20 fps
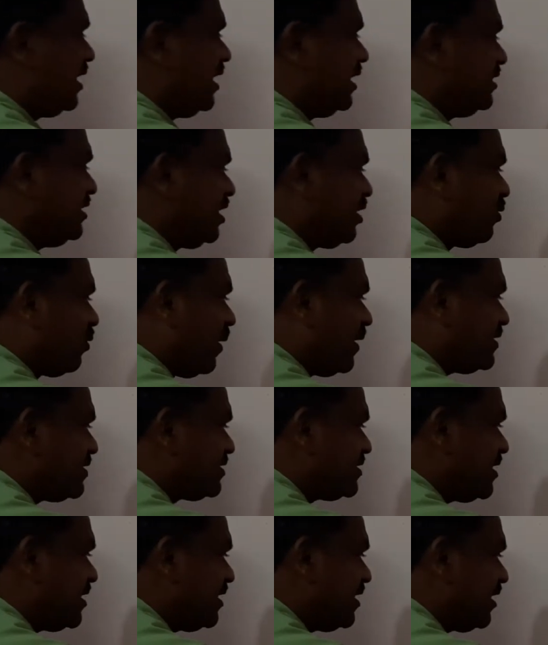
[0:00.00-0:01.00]
the
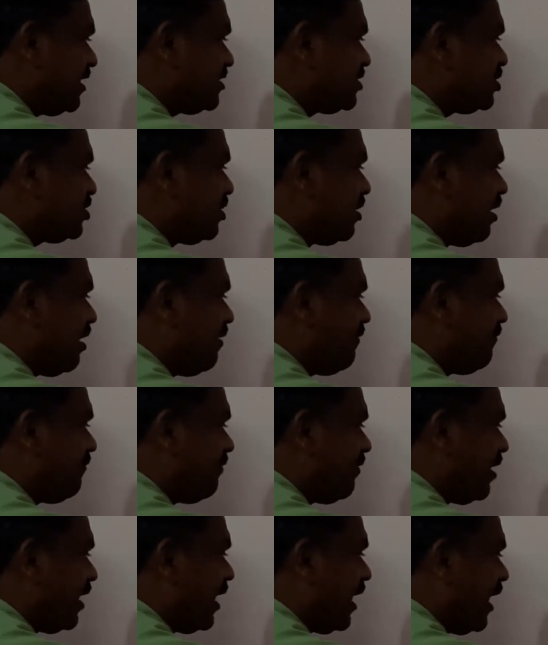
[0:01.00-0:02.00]
concentration of
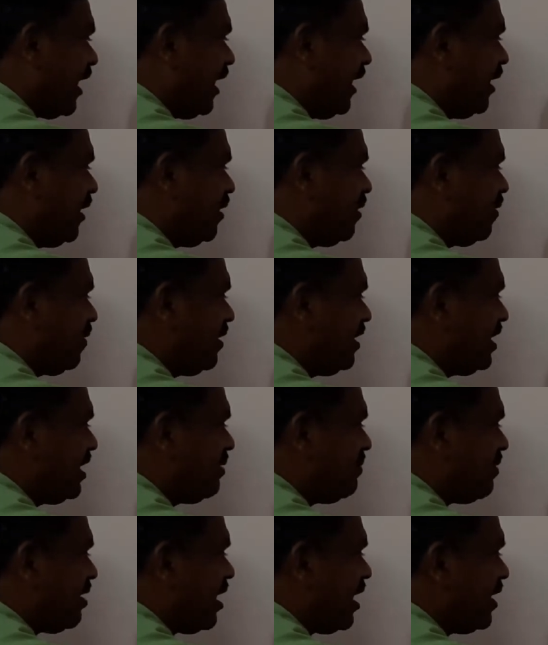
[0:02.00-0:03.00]

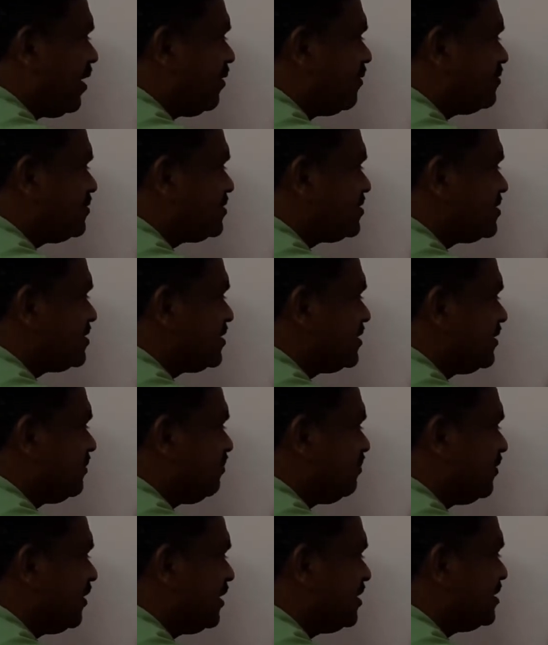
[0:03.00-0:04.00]
hydronium ions,
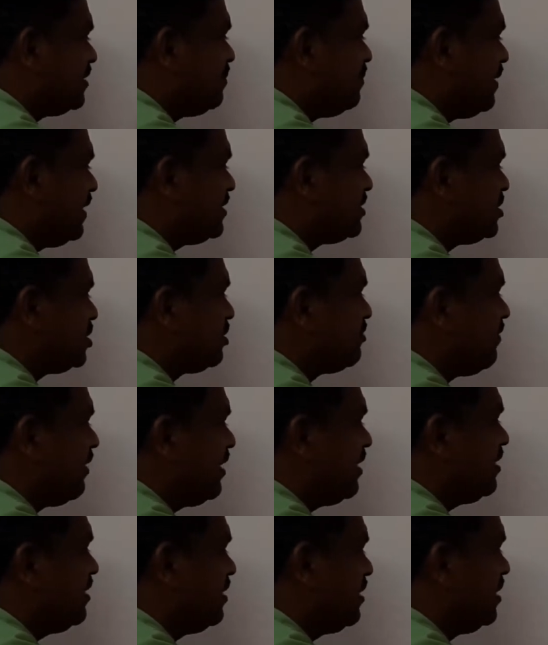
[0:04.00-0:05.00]
that is a basic
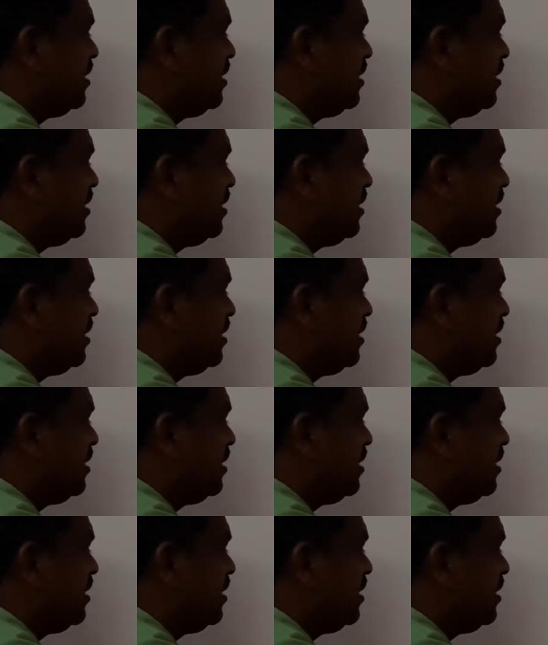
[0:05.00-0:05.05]
one,